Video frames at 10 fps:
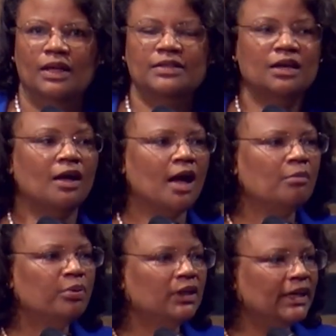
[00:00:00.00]
It's a
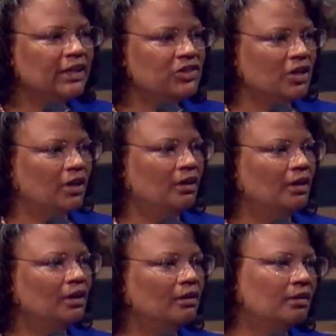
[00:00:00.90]
compilation